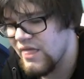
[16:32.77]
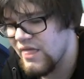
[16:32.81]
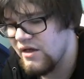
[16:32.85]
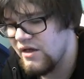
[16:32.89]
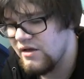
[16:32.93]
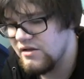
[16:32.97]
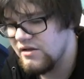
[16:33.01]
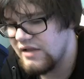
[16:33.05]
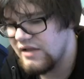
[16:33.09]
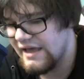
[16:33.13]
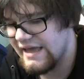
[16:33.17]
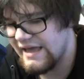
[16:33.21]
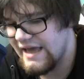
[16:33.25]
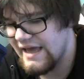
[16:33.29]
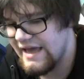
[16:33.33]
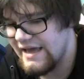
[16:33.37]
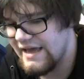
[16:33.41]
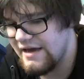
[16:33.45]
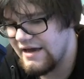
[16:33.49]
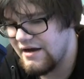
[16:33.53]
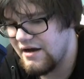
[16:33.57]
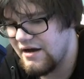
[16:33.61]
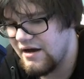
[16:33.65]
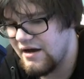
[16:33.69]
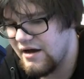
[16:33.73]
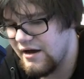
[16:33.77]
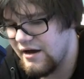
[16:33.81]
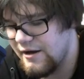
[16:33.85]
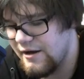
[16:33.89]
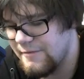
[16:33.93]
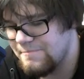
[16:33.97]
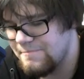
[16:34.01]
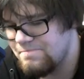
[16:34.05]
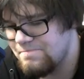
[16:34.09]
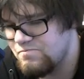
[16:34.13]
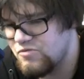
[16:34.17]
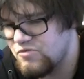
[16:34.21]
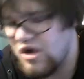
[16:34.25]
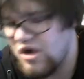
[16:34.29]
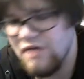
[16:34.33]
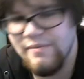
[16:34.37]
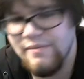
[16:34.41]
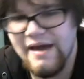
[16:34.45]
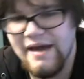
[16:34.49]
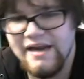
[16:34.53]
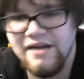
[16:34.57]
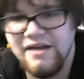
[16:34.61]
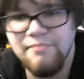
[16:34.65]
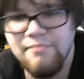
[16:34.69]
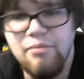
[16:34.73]

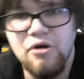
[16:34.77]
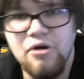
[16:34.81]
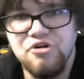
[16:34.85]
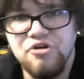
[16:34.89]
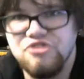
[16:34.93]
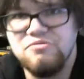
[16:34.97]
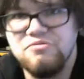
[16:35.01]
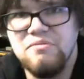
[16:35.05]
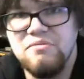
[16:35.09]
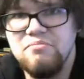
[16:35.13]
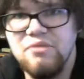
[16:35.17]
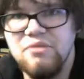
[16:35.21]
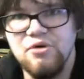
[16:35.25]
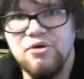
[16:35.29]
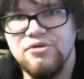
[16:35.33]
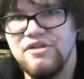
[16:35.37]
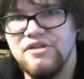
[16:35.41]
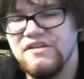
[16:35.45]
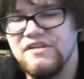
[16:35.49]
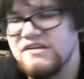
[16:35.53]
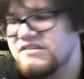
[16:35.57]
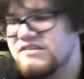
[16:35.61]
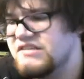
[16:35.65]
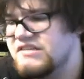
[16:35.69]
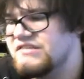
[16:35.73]
Dogmatica Punishment build of this,